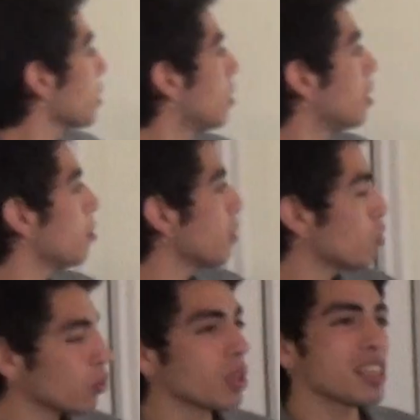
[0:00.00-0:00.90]

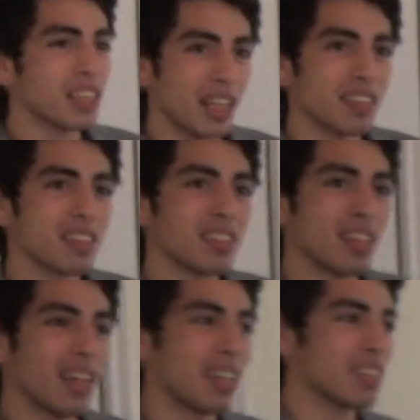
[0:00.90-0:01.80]
Bandura states
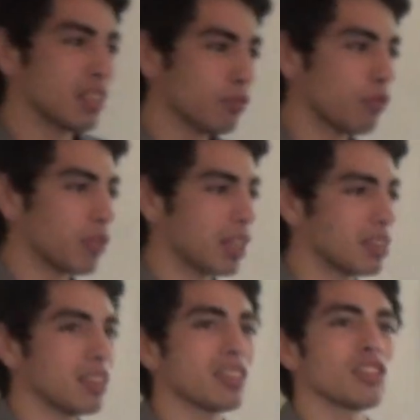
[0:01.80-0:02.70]
that
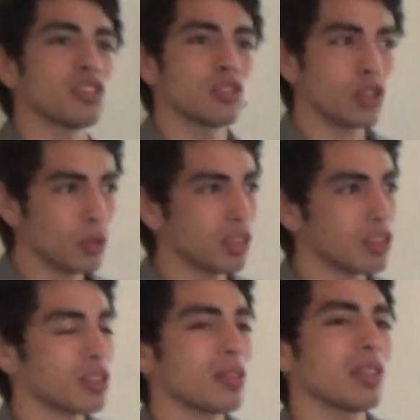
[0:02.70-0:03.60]
self-efficacy is a
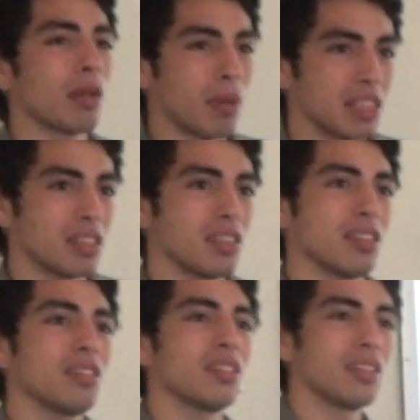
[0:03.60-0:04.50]
student's
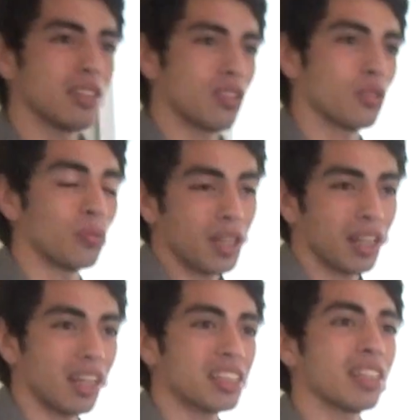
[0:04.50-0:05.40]
capacity to
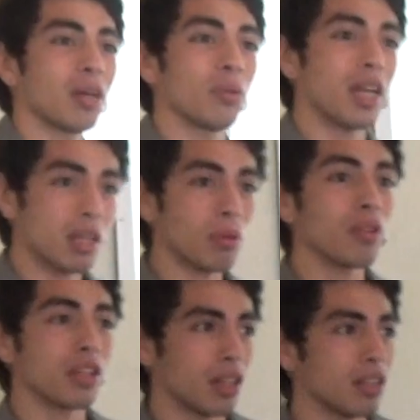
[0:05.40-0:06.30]
realize how able
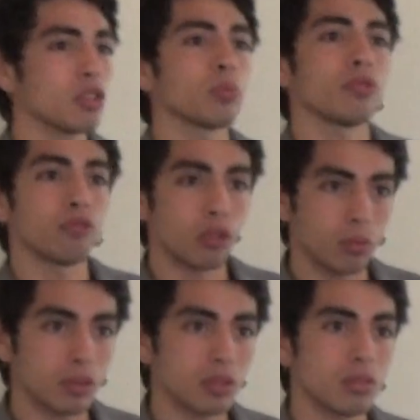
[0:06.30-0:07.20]
they are to
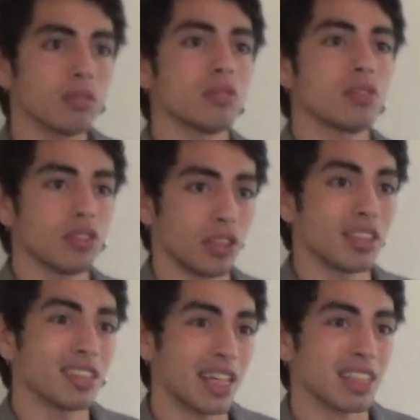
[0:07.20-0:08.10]
perform
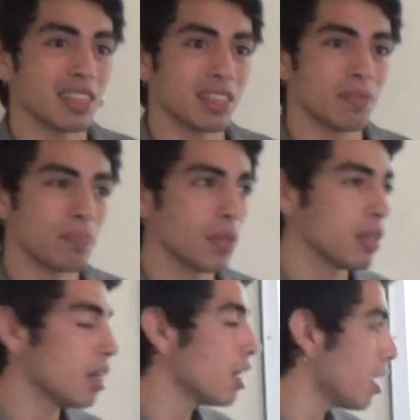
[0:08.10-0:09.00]
certain tasks.
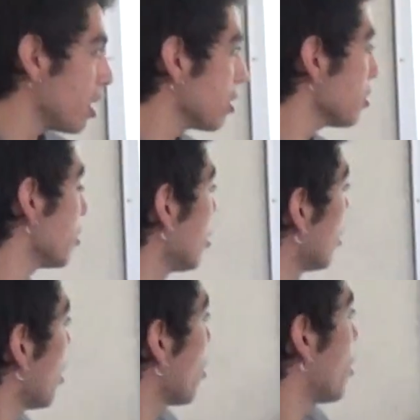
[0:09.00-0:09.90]
And
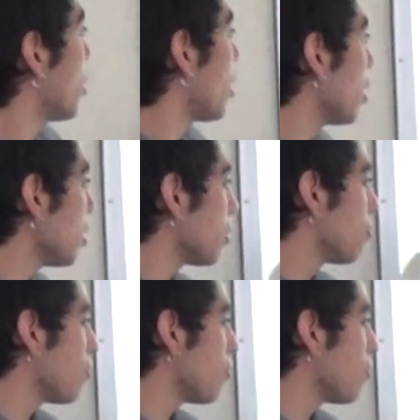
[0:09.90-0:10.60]
there are